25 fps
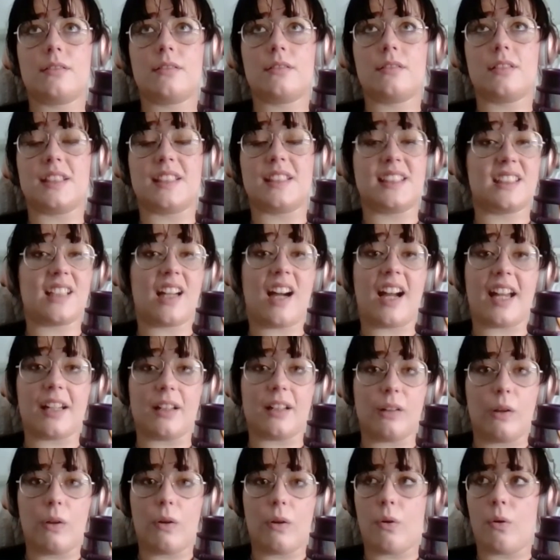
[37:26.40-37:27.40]
the
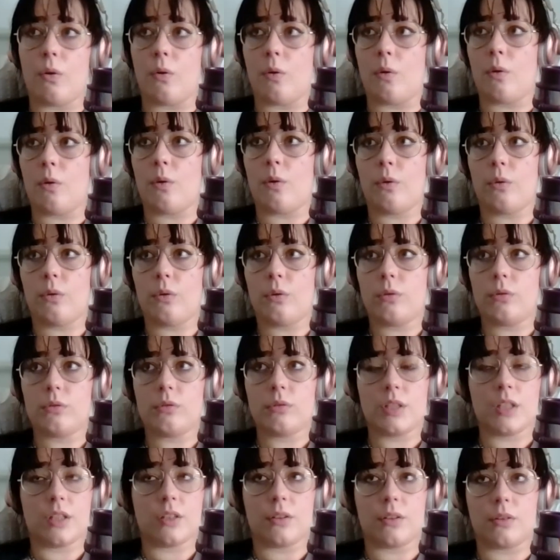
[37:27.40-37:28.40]
style or
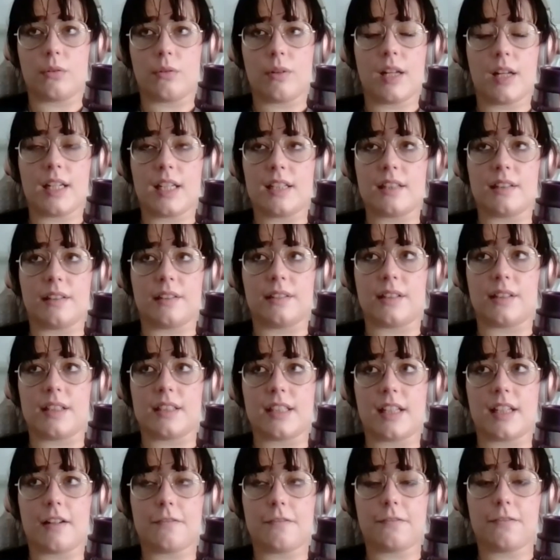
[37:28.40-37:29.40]
anything like
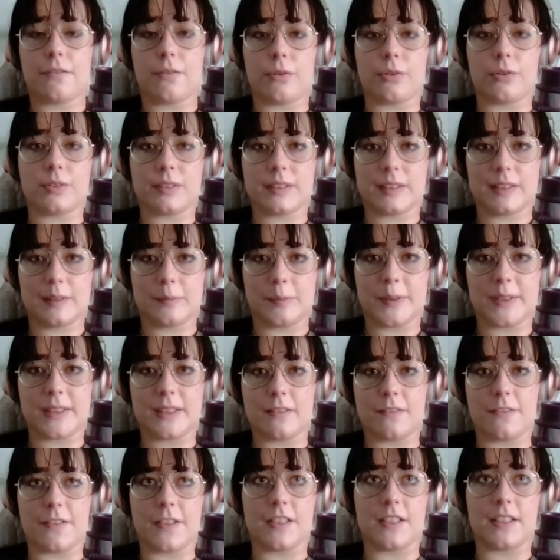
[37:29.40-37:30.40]
that for
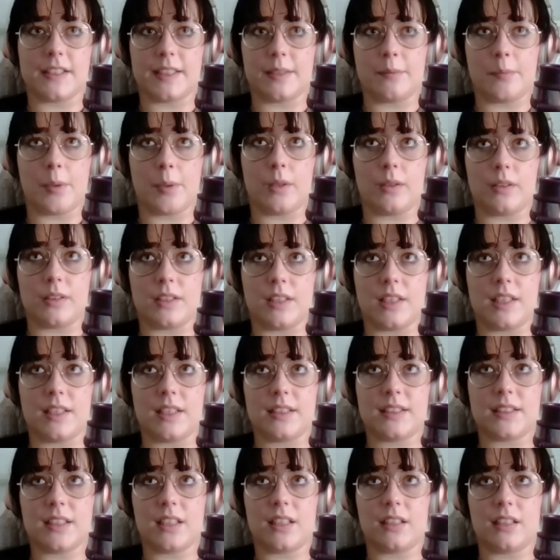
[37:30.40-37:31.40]
specific
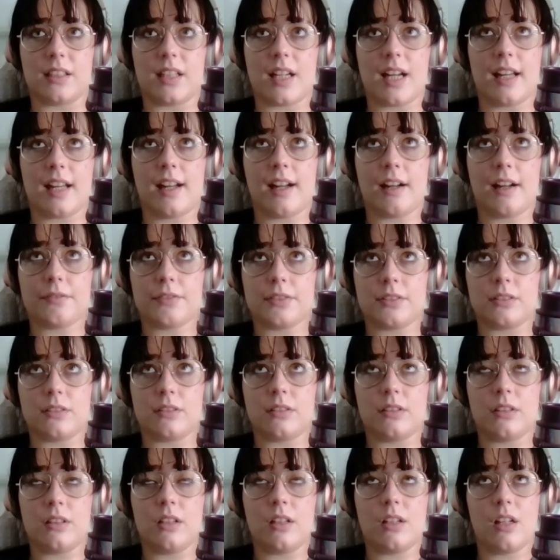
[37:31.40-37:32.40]
disabilities. And I haven't
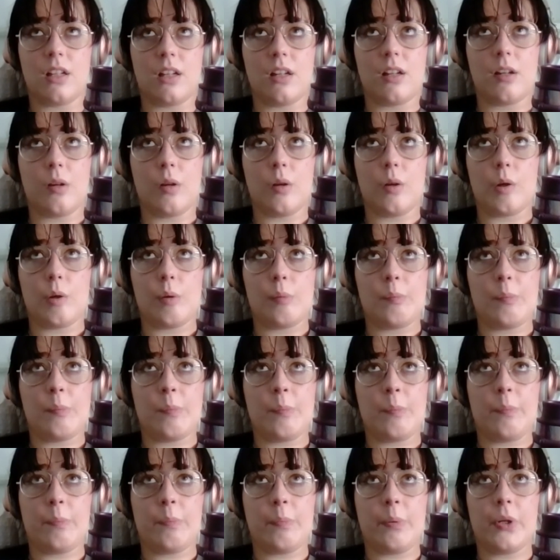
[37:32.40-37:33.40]

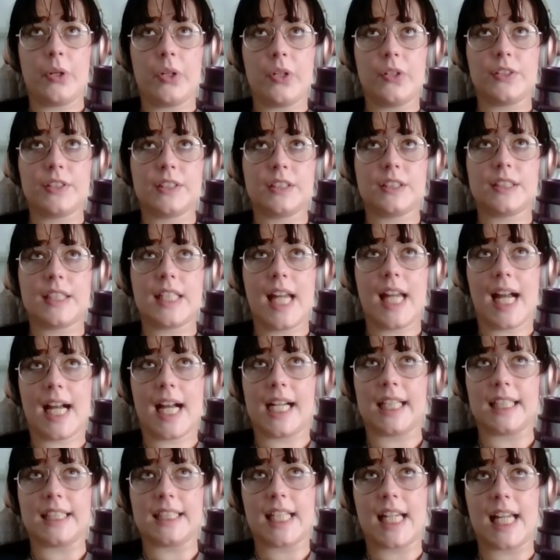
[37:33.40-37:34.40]
personally
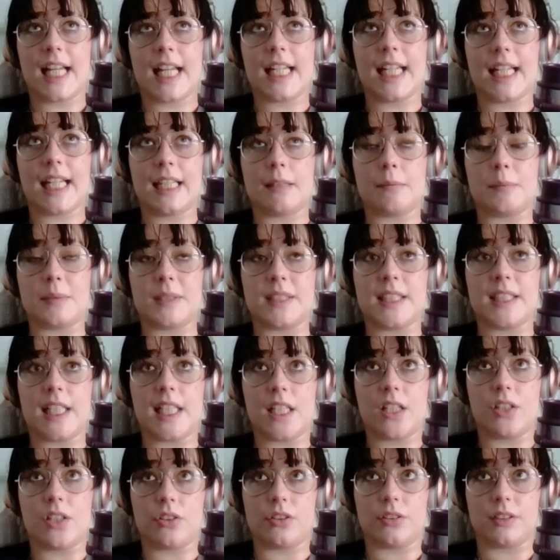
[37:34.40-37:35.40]
had any
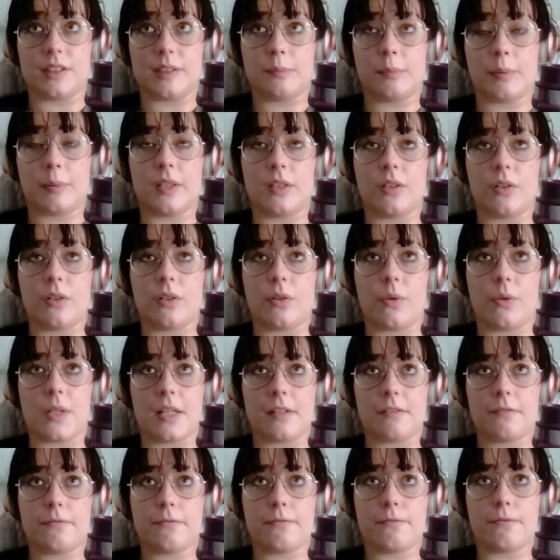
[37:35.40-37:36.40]
limitations, but I know
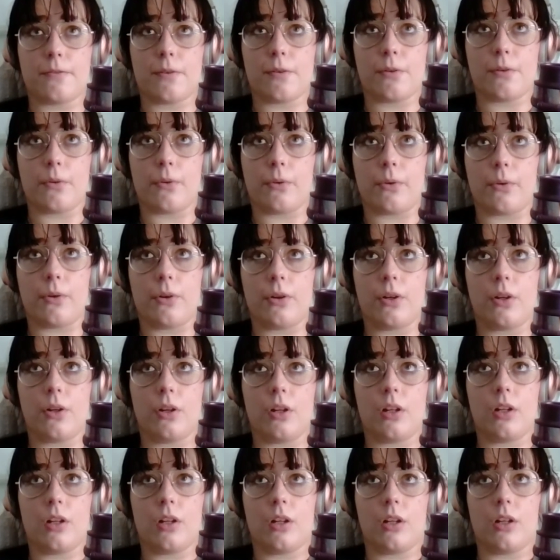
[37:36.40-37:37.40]
that for
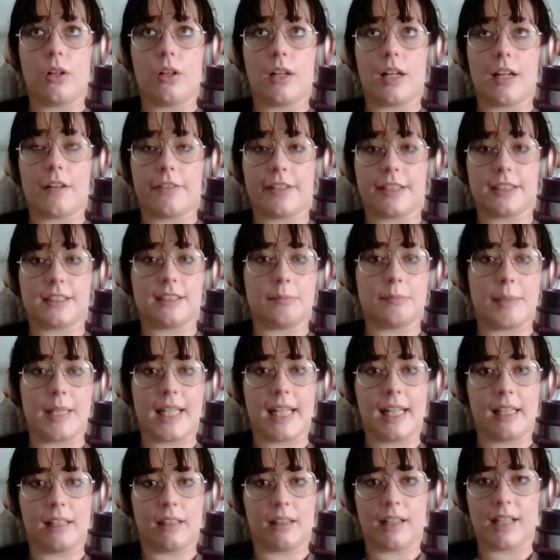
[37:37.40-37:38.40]
I've had to make
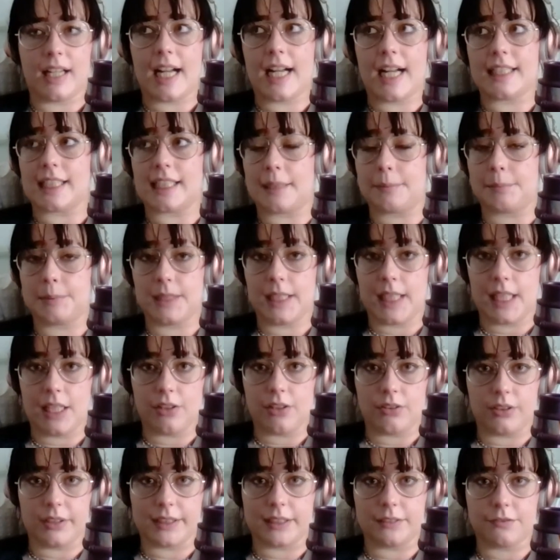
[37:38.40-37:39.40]
like
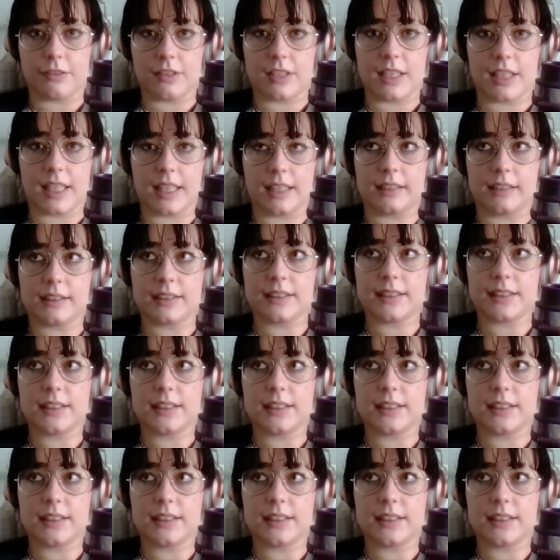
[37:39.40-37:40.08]
adaptations for things.